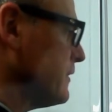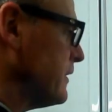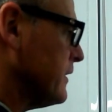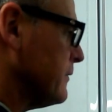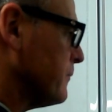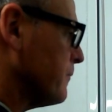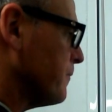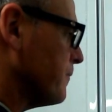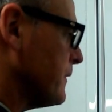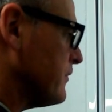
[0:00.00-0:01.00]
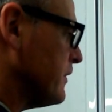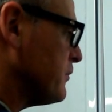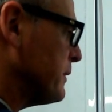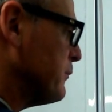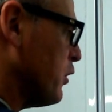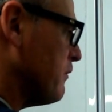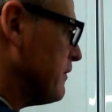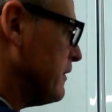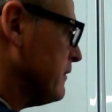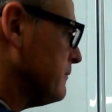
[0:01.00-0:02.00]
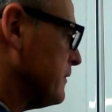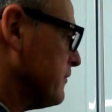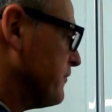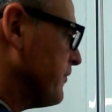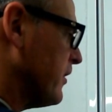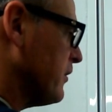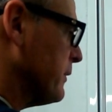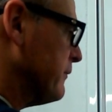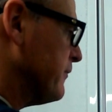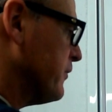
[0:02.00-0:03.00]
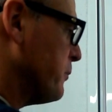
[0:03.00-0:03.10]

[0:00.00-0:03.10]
there seems to be more of a following for